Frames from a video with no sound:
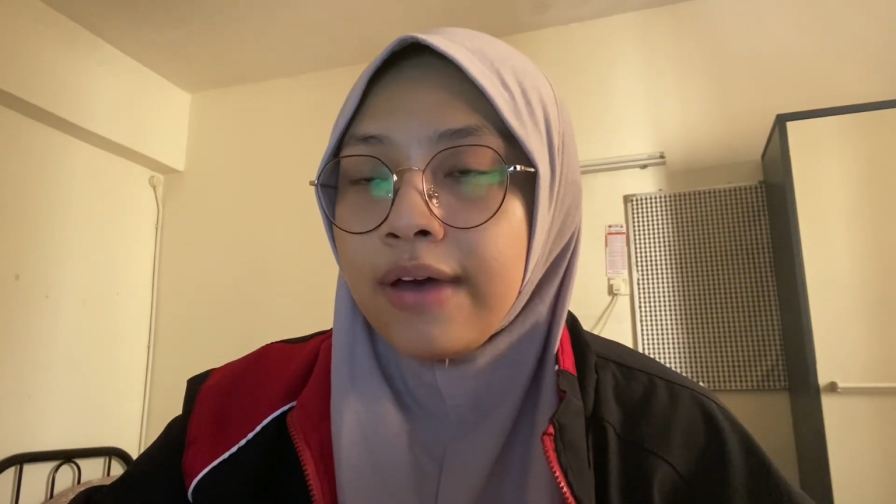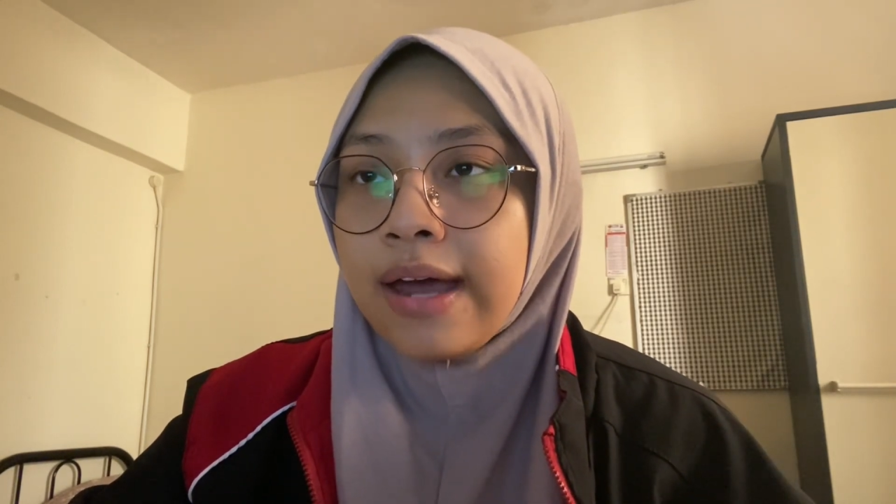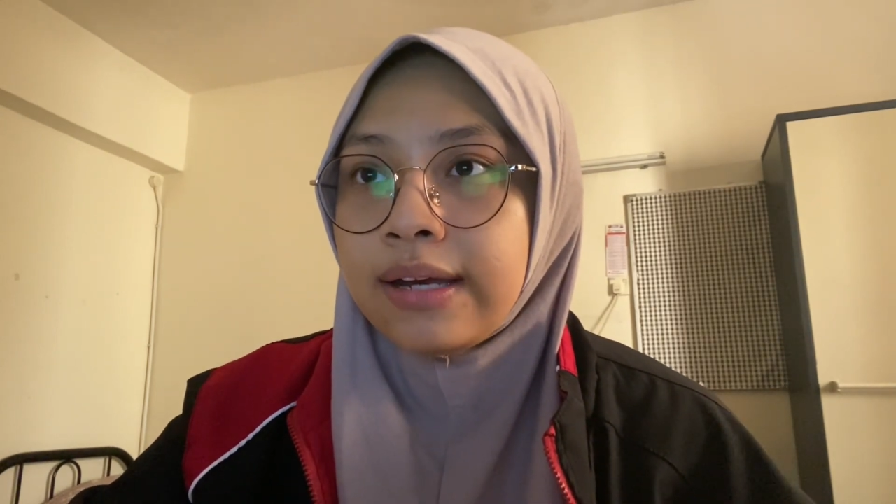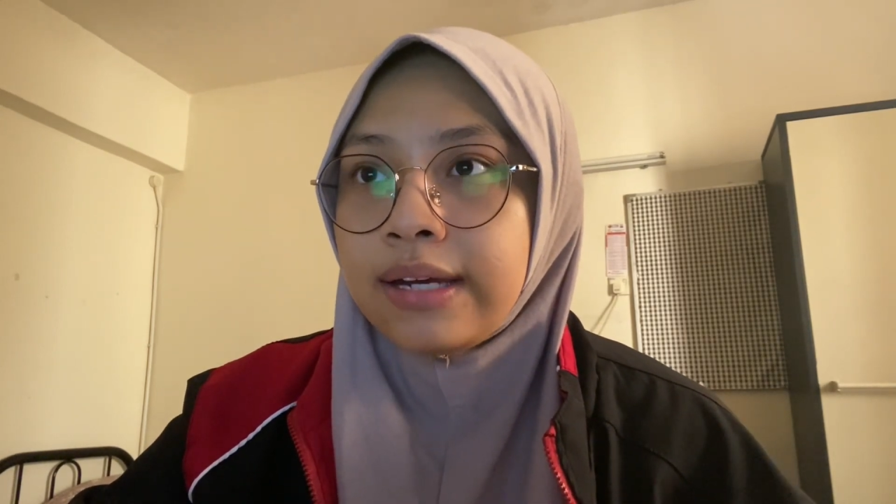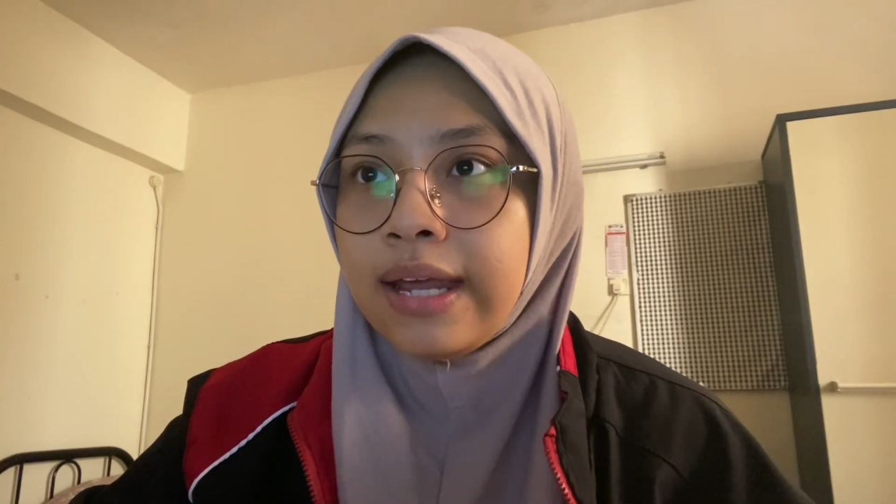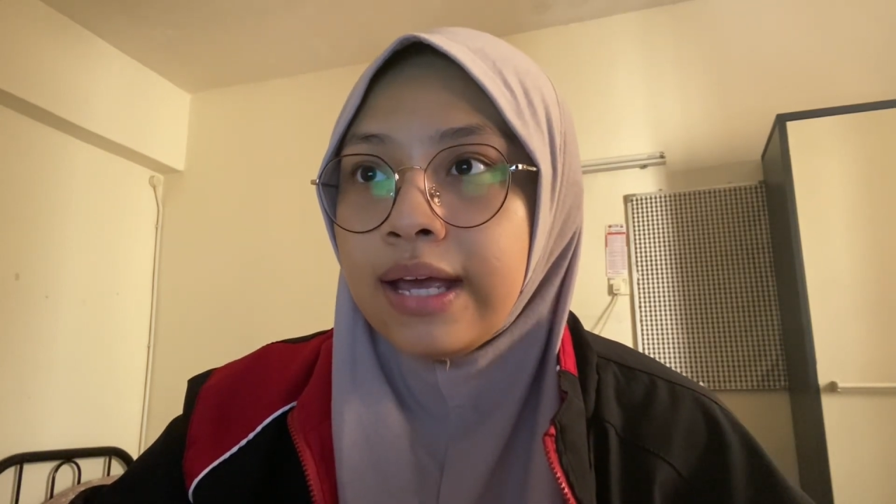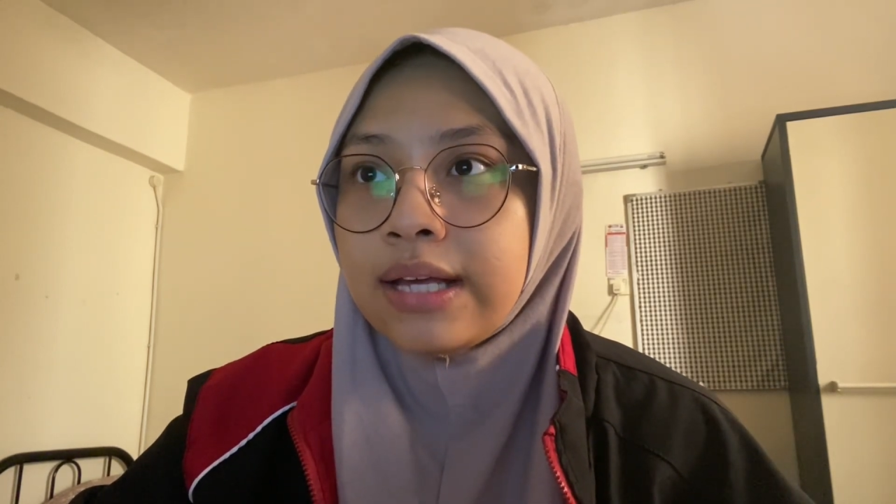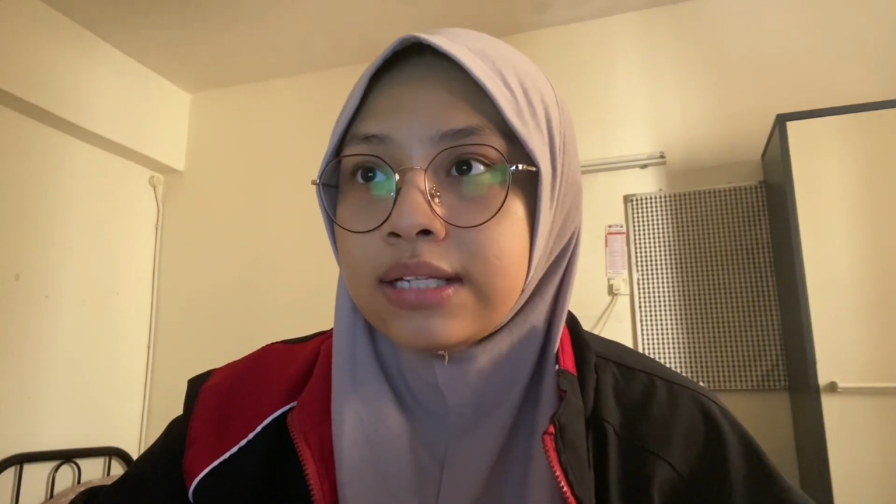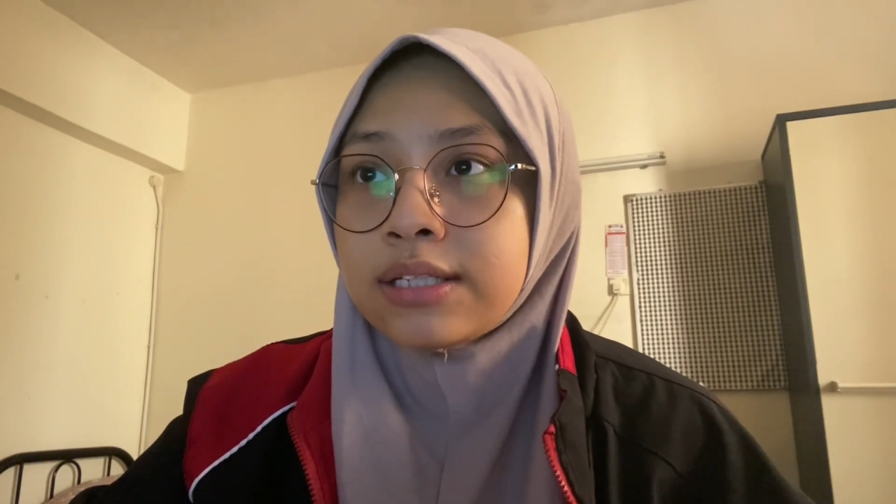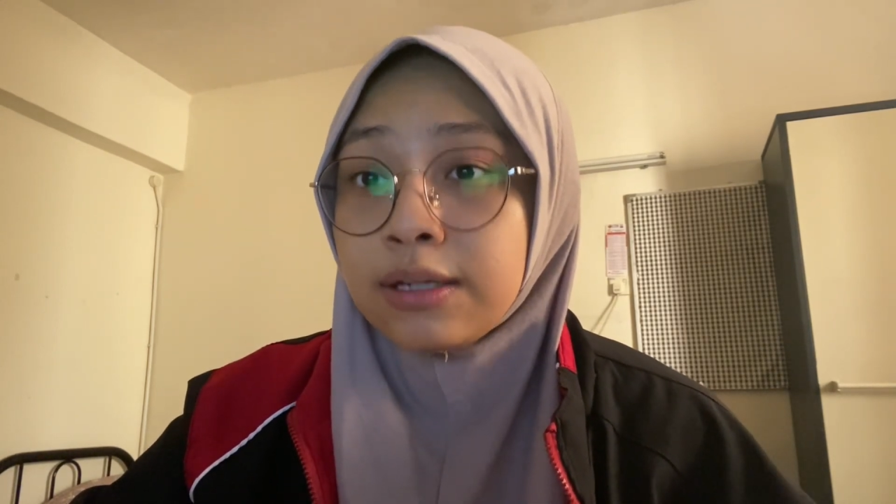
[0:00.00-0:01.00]
ending
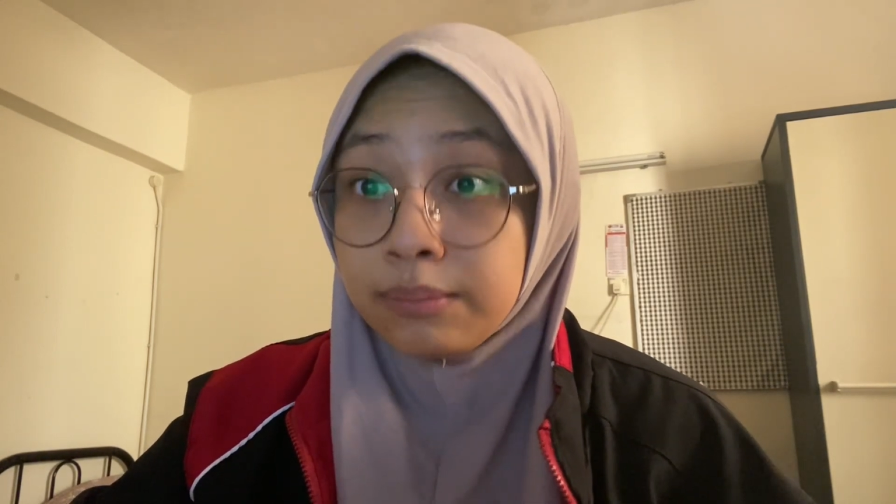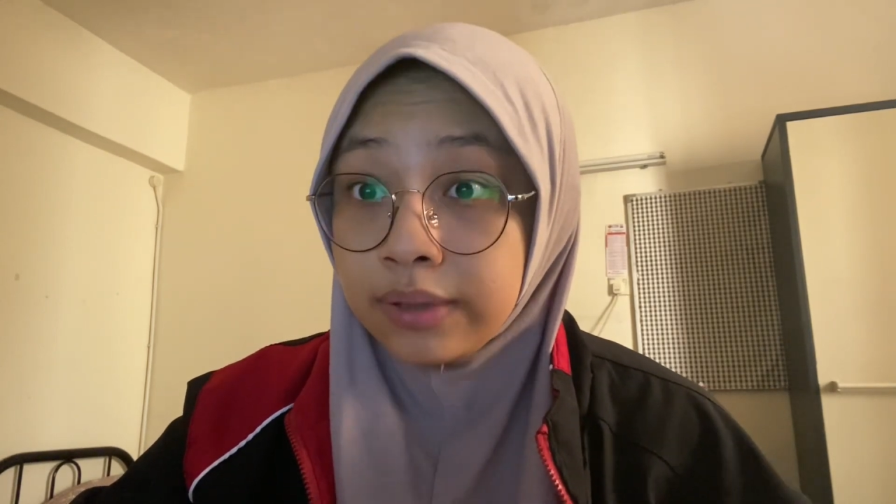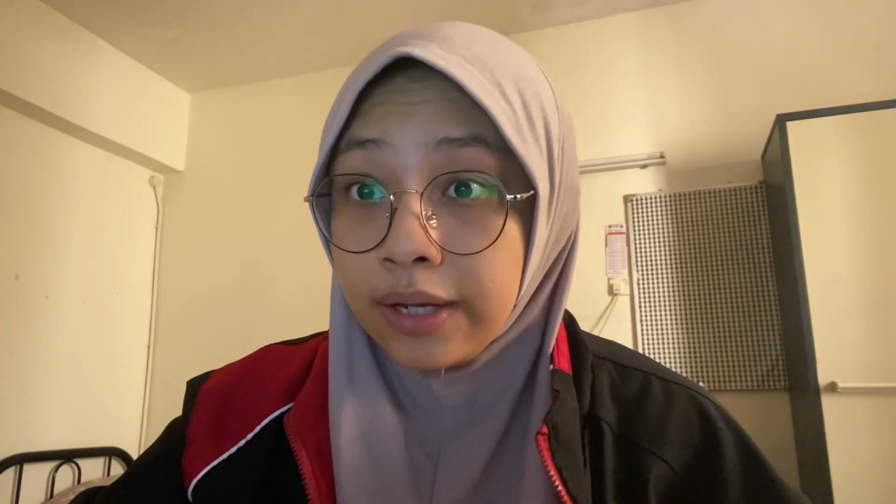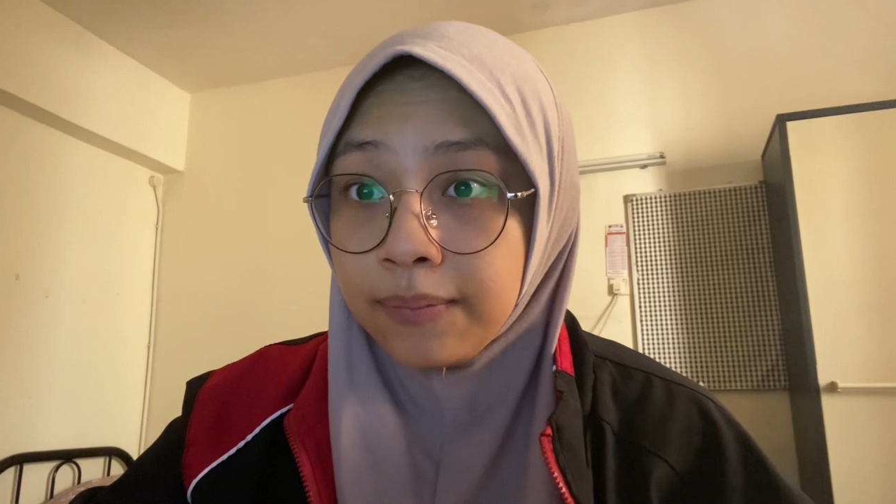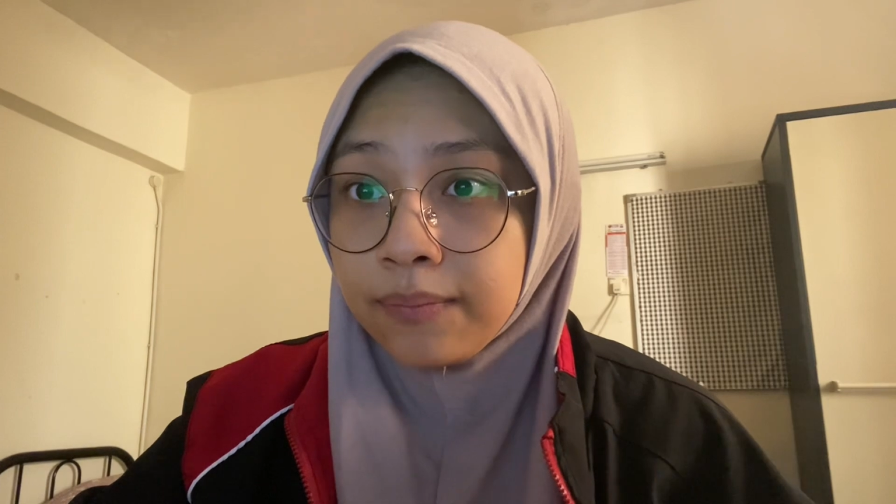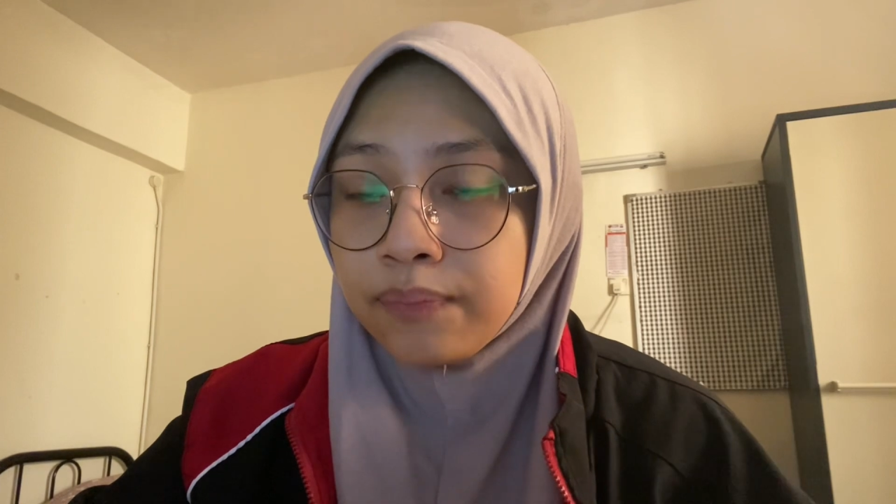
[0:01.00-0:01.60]
something.